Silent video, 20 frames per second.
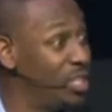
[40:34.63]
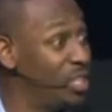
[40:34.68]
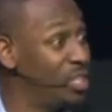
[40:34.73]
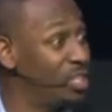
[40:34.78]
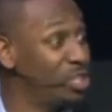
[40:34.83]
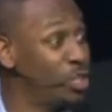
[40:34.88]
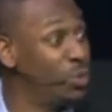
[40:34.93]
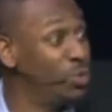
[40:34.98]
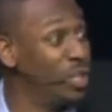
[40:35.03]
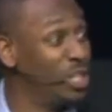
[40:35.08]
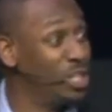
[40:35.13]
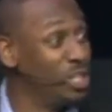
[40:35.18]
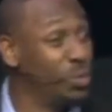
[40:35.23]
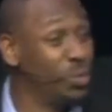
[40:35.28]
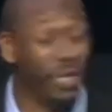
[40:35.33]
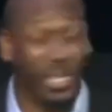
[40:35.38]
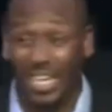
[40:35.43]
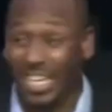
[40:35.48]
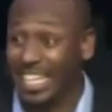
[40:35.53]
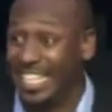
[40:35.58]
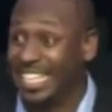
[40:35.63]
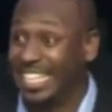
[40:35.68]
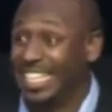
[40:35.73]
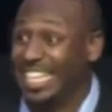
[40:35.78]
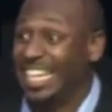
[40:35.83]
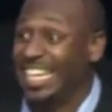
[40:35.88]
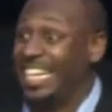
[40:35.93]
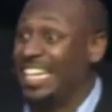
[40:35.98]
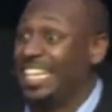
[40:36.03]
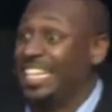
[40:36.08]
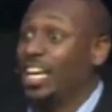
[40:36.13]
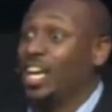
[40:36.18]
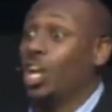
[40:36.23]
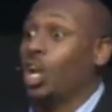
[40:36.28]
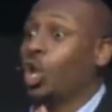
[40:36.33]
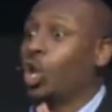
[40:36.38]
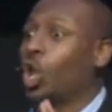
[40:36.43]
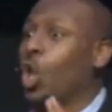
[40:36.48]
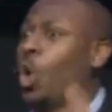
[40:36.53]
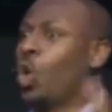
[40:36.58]
so that you can indeed
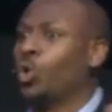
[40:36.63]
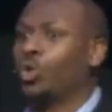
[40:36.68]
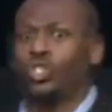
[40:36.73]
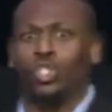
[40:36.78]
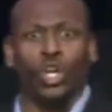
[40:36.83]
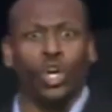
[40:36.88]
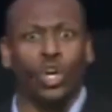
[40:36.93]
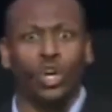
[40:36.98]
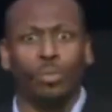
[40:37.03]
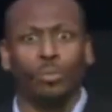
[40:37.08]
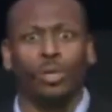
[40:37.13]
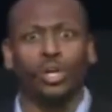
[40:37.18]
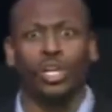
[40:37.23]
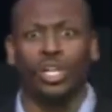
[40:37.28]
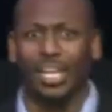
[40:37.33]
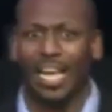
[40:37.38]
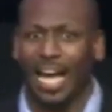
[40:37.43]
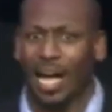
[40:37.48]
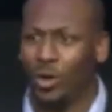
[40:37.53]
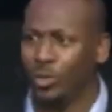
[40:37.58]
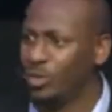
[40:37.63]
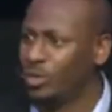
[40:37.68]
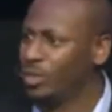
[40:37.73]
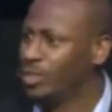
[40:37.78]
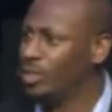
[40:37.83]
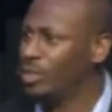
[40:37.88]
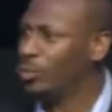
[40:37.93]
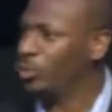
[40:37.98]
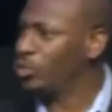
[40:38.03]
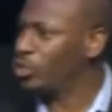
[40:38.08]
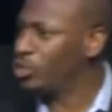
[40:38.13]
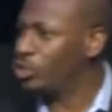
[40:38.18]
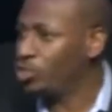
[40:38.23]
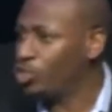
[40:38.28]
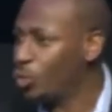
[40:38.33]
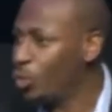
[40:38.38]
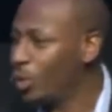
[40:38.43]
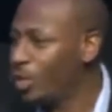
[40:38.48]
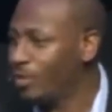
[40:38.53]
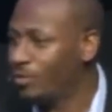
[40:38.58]
long-term look out with the
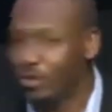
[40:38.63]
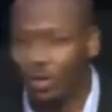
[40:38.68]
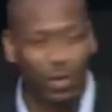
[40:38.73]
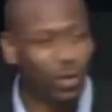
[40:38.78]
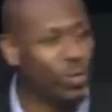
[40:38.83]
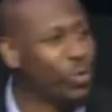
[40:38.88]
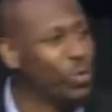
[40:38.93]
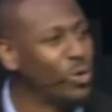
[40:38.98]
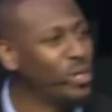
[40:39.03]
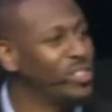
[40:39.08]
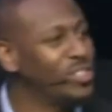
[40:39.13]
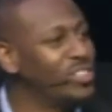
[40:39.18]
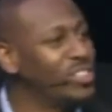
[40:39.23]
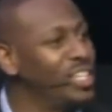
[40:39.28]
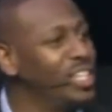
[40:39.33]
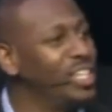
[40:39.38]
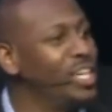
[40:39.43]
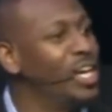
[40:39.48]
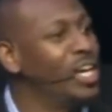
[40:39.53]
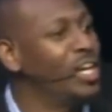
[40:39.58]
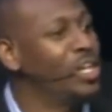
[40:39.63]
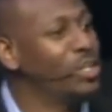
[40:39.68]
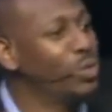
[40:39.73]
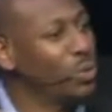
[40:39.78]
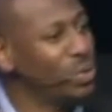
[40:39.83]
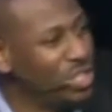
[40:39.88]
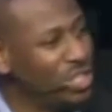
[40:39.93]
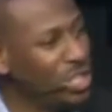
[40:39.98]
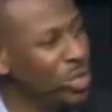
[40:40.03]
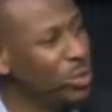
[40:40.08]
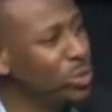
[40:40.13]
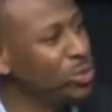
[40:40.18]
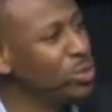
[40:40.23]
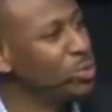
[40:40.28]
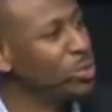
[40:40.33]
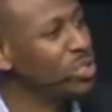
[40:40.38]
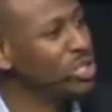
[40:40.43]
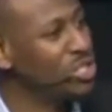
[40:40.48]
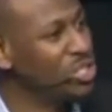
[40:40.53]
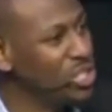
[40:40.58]
joy of the Lord and see your
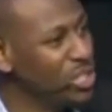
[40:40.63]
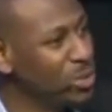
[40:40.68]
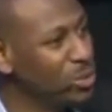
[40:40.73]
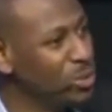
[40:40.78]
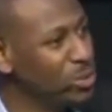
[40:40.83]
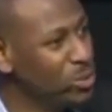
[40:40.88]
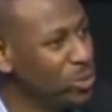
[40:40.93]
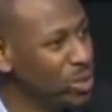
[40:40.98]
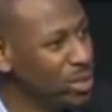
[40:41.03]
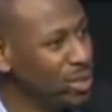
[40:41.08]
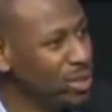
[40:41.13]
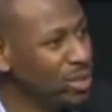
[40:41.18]
children's children.